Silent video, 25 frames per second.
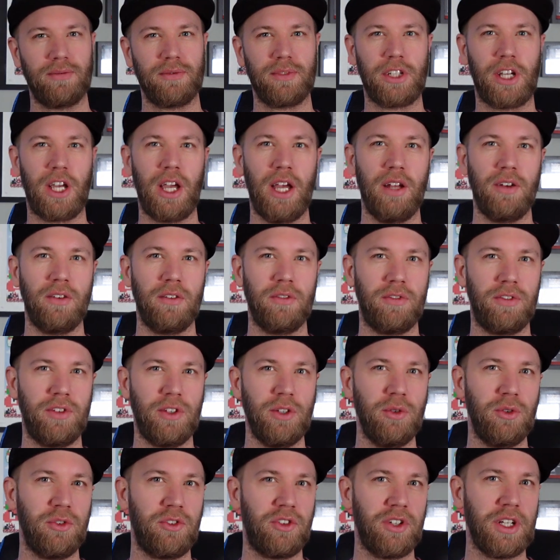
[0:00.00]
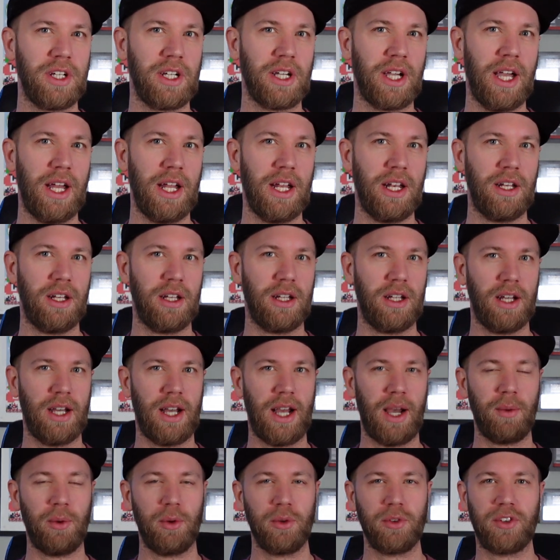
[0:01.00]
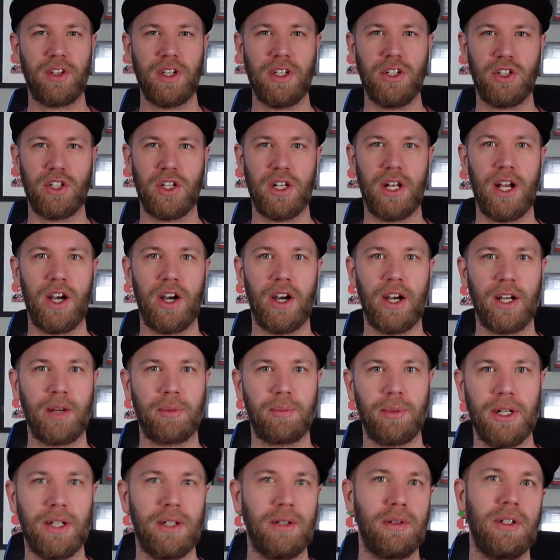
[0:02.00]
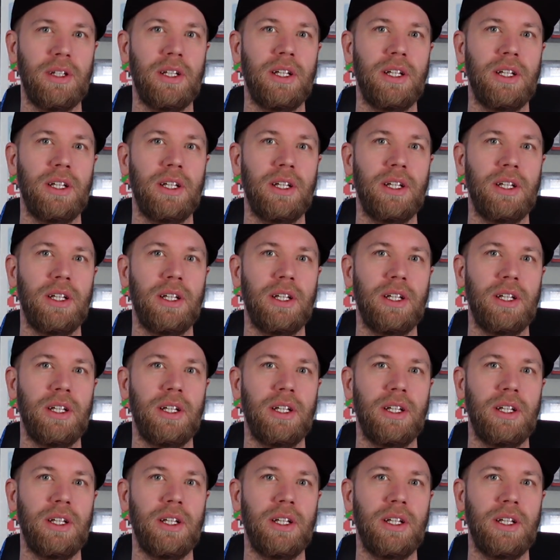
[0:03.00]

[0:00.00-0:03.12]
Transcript: confusing and I won't say generic, but